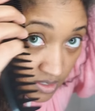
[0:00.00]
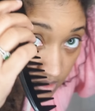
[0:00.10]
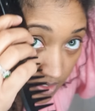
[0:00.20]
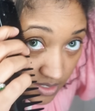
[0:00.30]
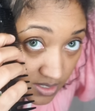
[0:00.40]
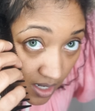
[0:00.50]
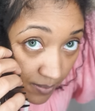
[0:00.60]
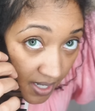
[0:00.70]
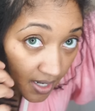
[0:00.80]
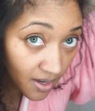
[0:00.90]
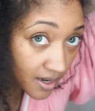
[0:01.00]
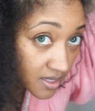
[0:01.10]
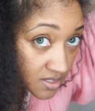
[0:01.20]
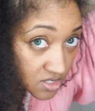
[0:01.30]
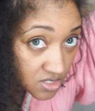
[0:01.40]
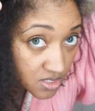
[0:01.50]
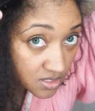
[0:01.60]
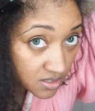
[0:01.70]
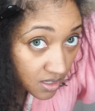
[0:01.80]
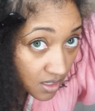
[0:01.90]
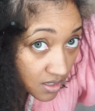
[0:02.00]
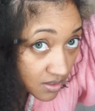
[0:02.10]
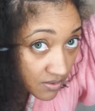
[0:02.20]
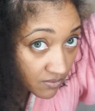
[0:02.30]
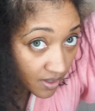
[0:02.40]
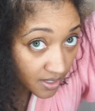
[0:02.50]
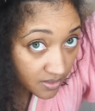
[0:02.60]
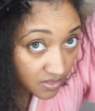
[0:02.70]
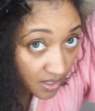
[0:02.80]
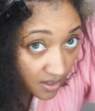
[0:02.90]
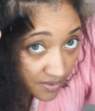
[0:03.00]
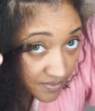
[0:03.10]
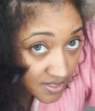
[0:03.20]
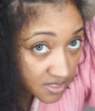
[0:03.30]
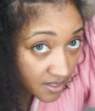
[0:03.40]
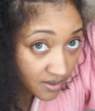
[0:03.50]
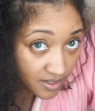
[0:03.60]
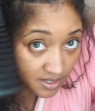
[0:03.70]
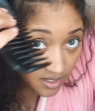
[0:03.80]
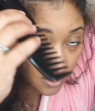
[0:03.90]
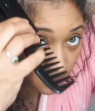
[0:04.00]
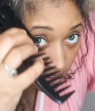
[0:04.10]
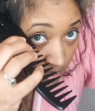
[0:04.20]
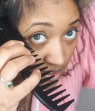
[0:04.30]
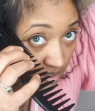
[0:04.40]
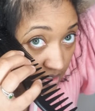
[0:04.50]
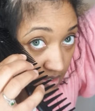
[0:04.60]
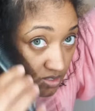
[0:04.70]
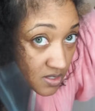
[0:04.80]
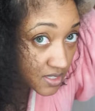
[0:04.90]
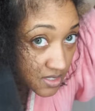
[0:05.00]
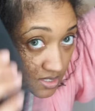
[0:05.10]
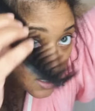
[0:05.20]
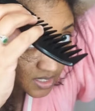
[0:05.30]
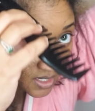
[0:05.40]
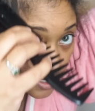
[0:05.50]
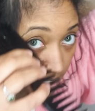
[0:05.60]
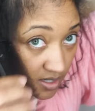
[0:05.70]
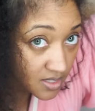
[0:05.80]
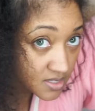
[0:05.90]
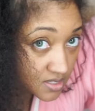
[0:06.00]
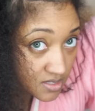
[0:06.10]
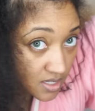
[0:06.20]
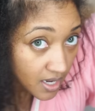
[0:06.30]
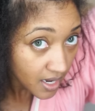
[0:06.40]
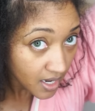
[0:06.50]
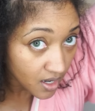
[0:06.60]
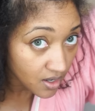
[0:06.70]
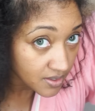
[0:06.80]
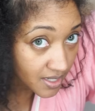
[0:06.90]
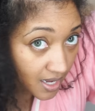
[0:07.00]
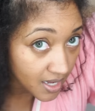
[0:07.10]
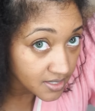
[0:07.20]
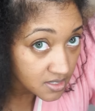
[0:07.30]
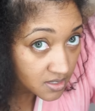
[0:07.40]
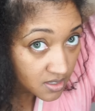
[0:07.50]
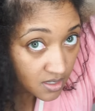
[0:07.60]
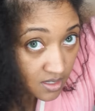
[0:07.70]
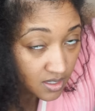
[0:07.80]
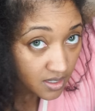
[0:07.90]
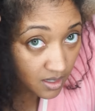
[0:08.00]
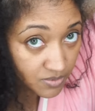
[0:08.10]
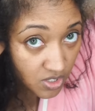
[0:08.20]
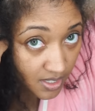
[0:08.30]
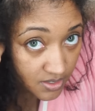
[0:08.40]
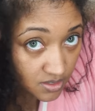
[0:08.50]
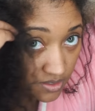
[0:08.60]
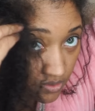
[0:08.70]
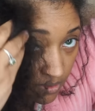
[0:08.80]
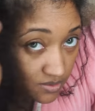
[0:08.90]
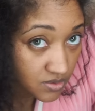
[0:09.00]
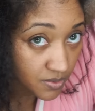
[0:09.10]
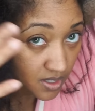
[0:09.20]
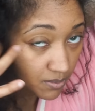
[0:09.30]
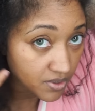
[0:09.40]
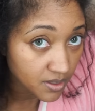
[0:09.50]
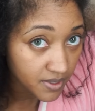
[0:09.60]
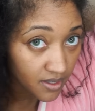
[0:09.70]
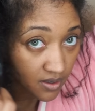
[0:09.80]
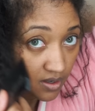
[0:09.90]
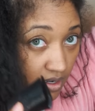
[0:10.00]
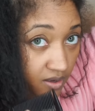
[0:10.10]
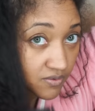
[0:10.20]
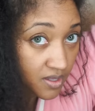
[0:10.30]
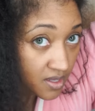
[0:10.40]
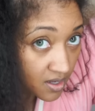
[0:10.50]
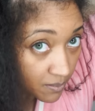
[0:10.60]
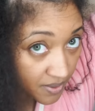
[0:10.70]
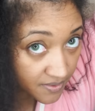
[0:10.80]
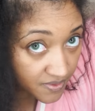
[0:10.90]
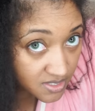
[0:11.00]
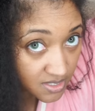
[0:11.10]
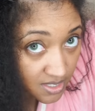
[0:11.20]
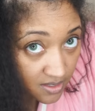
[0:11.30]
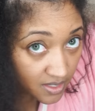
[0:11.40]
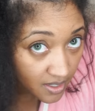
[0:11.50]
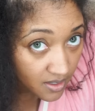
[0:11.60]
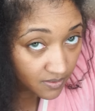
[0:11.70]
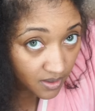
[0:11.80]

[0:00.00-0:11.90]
so this is how my hair should look right there in this area. As you can see, like this is hair, not, I'm trying not to do it without breaking my hair off. But this is like,